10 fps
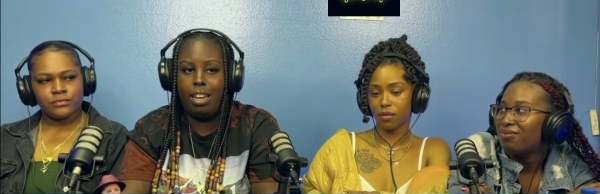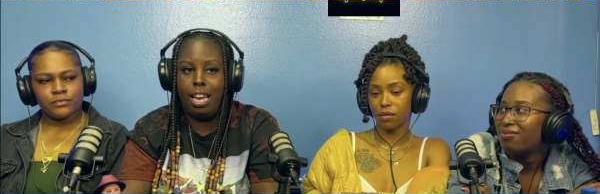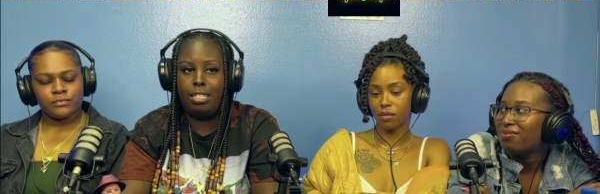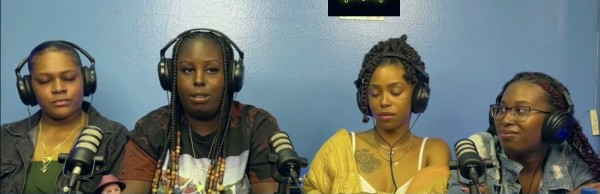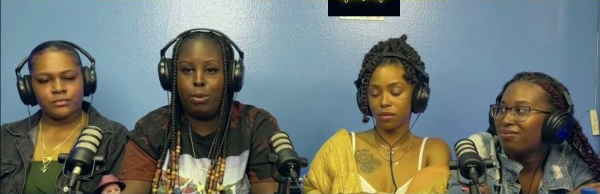
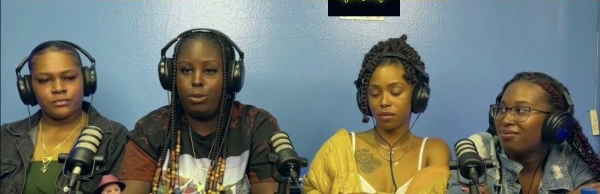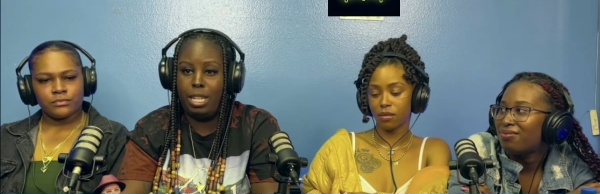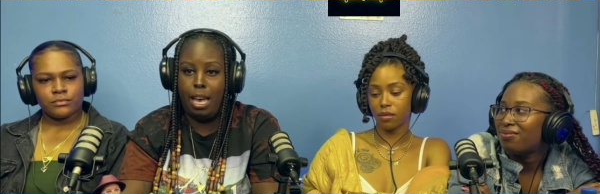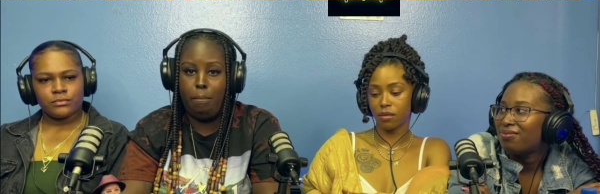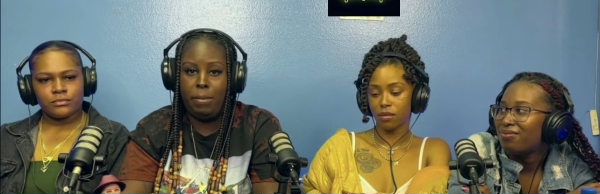Speaker 1: like someone
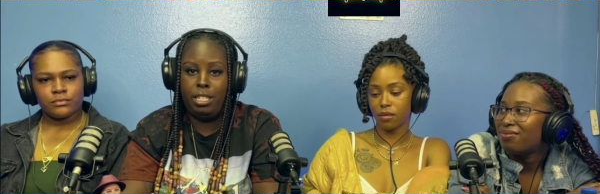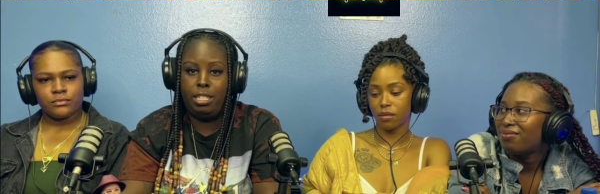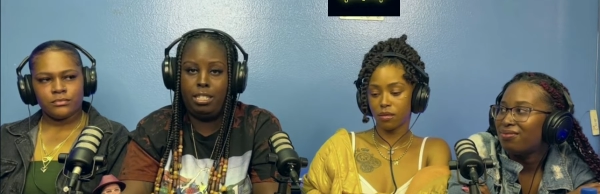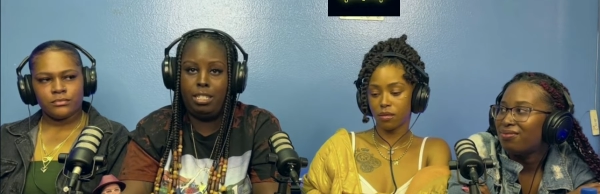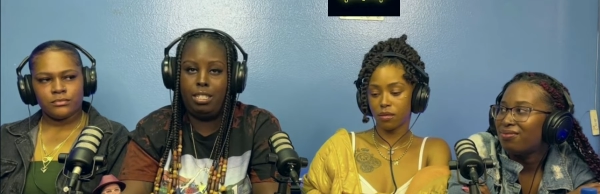who's
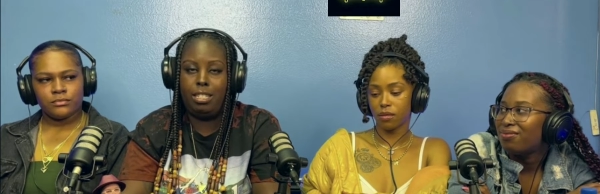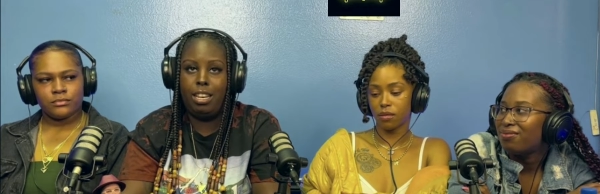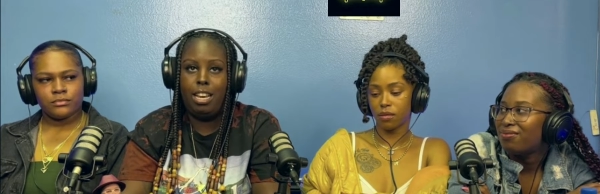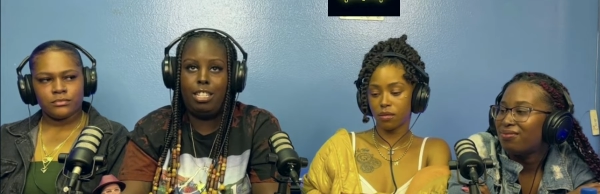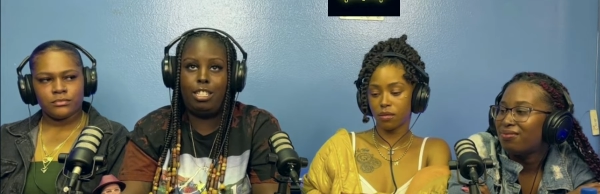ambitious.
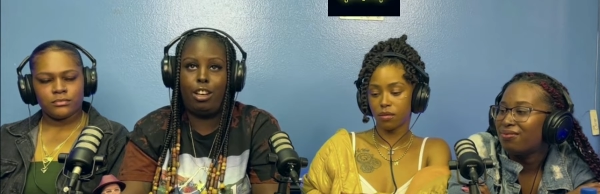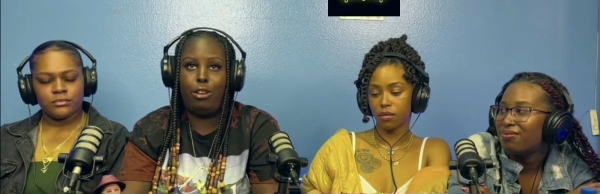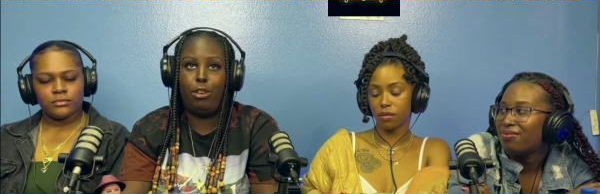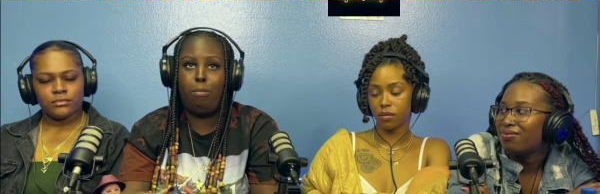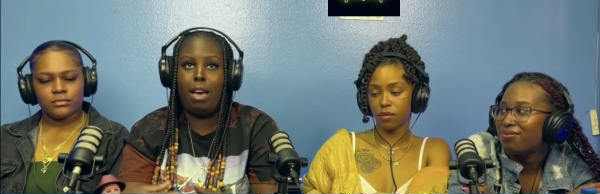
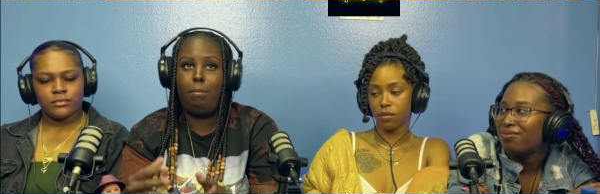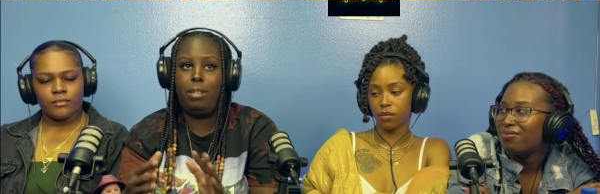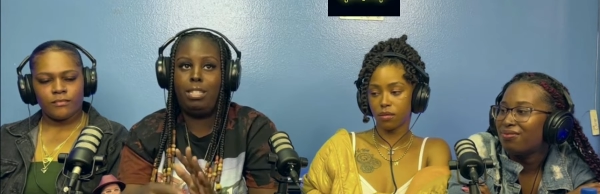So you might be